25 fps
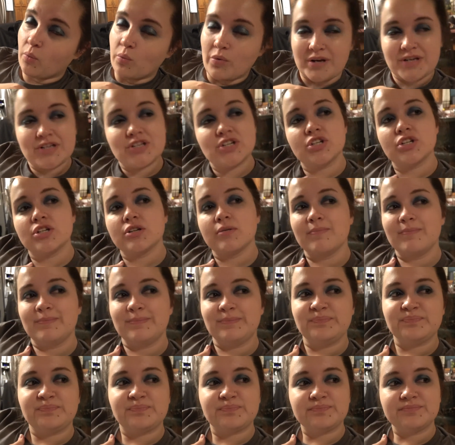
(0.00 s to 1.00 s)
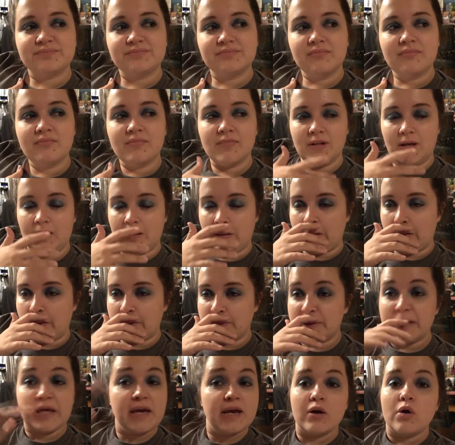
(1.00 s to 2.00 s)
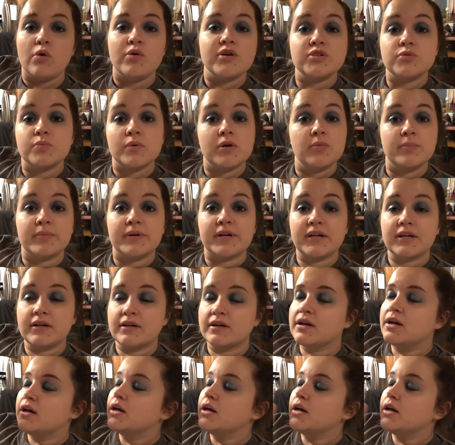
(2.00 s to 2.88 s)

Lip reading: which they always will be.